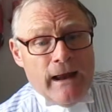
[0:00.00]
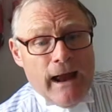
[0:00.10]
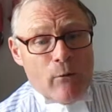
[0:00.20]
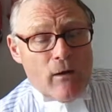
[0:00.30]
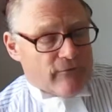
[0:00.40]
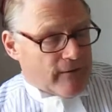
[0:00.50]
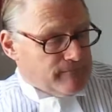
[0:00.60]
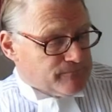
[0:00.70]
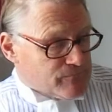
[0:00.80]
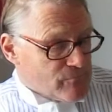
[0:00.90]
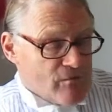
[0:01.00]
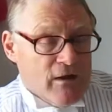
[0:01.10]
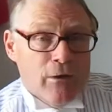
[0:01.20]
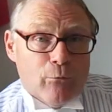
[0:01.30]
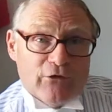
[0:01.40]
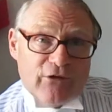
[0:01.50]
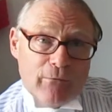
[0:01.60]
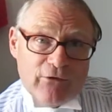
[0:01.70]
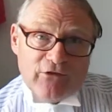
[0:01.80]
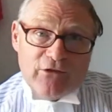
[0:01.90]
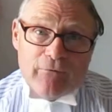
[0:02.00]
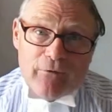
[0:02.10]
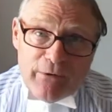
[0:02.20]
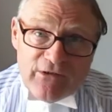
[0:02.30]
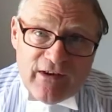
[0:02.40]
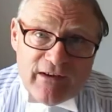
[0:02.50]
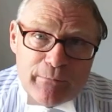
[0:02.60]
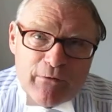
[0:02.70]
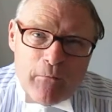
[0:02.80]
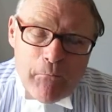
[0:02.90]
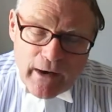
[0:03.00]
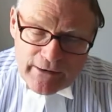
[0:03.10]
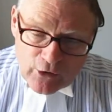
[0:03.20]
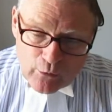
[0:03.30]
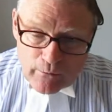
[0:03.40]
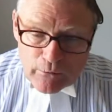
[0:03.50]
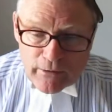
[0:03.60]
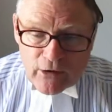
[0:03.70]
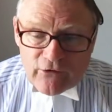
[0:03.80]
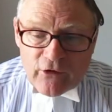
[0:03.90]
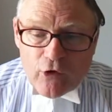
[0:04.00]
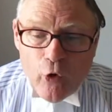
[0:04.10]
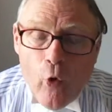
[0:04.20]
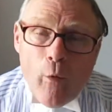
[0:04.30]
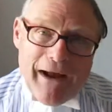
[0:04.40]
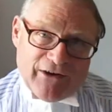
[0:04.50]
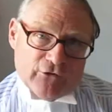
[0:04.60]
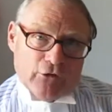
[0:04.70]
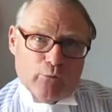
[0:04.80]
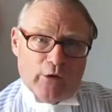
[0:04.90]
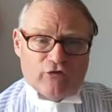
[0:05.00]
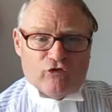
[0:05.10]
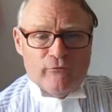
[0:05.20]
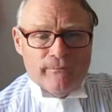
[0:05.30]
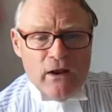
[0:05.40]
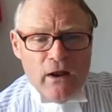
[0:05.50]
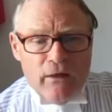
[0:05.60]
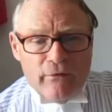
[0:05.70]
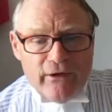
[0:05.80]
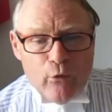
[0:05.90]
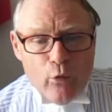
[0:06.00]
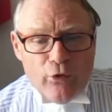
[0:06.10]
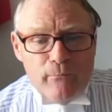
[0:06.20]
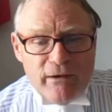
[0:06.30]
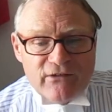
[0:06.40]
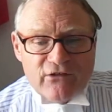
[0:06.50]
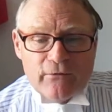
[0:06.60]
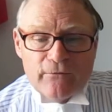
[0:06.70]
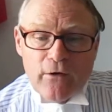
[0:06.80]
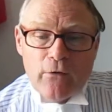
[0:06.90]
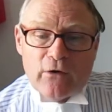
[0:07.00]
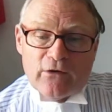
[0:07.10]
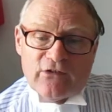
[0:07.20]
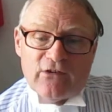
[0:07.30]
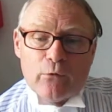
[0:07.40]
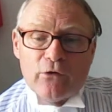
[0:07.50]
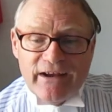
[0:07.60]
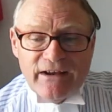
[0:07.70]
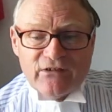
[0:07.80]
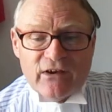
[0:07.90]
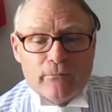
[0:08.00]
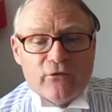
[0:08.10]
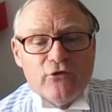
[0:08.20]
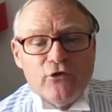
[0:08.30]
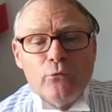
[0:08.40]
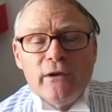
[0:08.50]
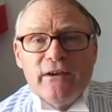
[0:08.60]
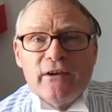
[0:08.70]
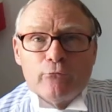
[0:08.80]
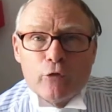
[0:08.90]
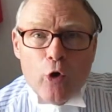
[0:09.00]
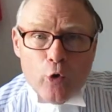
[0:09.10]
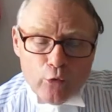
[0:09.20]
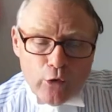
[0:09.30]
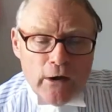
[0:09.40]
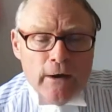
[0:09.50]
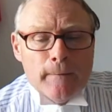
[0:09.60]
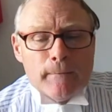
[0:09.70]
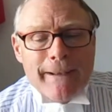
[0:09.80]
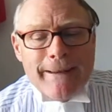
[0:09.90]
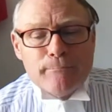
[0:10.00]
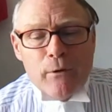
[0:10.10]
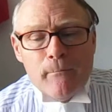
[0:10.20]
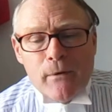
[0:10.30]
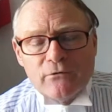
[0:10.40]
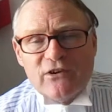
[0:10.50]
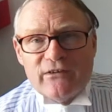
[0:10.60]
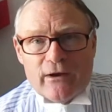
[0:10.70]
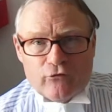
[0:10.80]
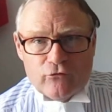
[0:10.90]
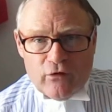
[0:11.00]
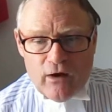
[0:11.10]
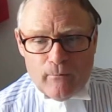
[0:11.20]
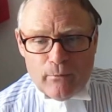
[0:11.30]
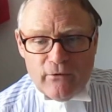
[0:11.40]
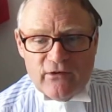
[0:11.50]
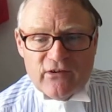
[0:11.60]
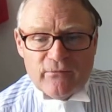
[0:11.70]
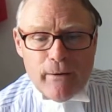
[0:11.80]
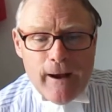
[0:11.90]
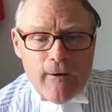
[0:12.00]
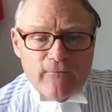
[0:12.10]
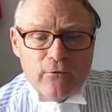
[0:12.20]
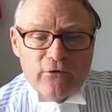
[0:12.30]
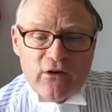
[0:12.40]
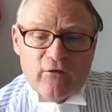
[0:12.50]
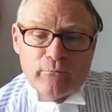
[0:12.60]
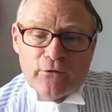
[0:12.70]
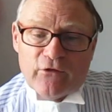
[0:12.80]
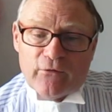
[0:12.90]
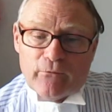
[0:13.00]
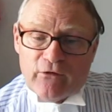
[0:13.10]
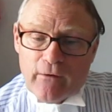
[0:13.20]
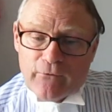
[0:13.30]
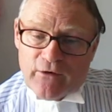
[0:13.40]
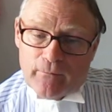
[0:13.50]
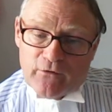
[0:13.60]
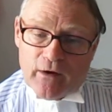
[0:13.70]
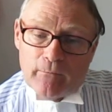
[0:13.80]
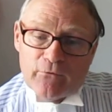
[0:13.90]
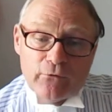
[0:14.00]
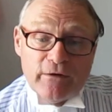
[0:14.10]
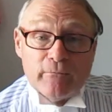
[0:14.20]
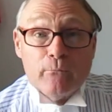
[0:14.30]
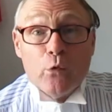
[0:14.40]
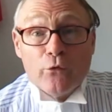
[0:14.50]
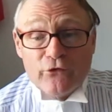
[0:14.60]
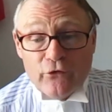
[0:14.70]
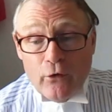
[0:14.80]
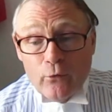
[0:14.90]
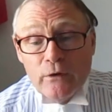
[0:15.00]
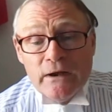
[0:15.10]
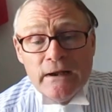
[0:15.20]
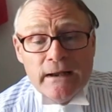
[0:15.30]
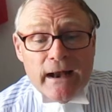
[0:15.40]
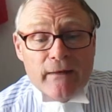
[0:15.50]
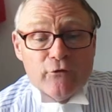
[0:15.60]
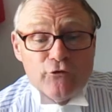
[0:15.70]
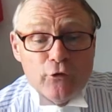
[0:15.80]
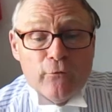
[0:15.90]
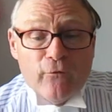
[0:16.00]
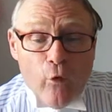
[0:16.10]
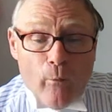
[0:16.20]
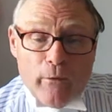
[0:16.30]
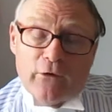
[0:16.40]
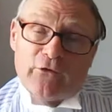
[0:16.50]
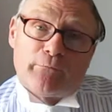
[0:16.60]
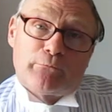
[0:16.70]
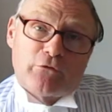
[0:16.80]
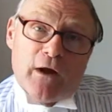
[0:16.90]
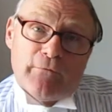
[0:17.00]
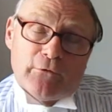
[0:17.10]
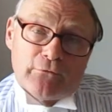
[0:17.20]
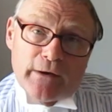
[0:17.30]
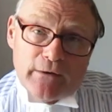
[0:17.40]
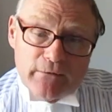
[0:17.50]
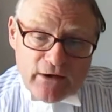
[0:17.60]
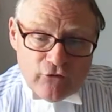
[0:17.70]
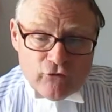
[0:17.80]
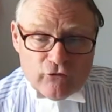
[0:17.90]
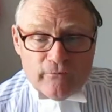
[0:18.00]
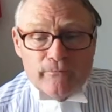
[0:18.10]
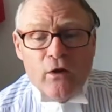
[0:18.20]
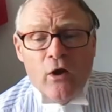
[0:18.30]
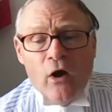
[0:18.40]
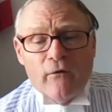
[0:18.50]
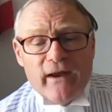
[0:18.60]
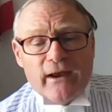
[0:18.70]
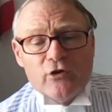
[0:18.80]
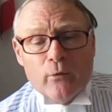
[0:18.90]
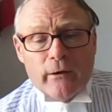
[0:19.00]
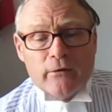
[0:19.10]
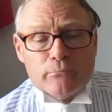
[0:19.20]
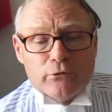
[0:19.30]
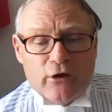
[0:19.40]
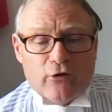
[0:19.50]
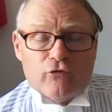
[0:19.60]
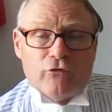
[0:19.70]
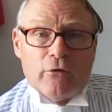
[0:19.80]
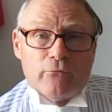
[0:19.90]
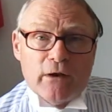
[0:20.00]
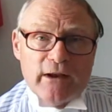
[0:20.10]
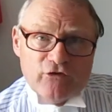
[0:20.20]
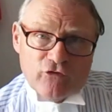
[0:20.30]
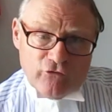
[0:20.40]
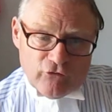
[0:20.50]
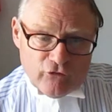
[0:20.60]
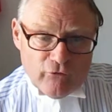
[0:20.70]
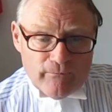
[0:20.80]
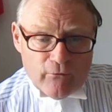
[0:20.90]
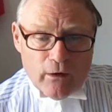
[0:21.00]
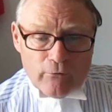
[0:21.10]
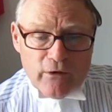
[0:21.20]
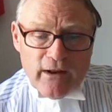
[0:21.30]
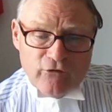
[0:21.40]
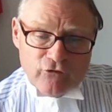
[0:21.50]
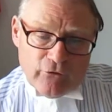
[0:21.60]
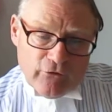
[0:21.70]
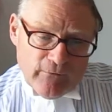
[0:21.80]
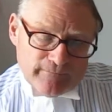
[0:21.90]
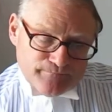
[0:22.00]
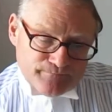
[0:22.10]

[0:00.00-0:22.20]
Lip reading: However, with some of the stuff I've been saying, it's a bit of a minor quibble, because the core matter on which the author means to focus is what he terms the new leading role played by multinational companies, as powerful as governments themselves sometimes, or even more so, and the new formulas of private regulation of economic and production relations.